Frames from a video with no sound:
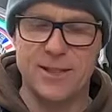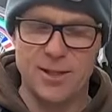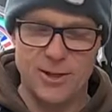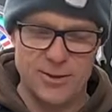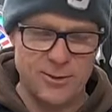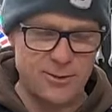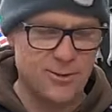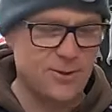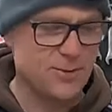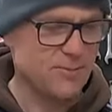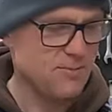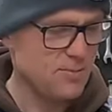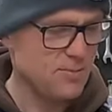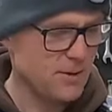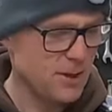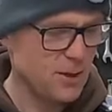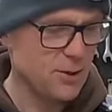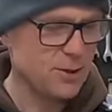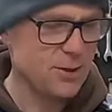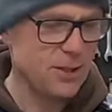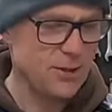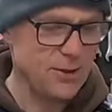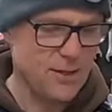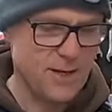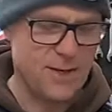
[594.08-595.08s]
goes and
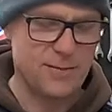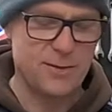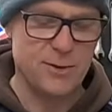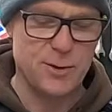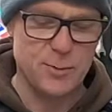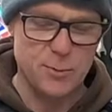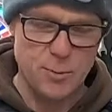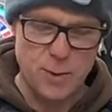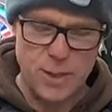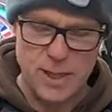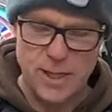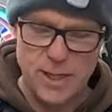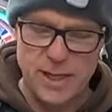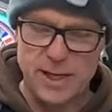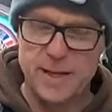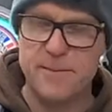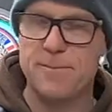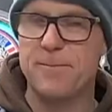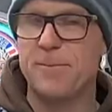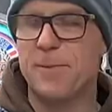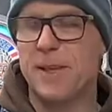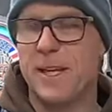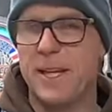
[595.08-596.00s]
I don't have a spare,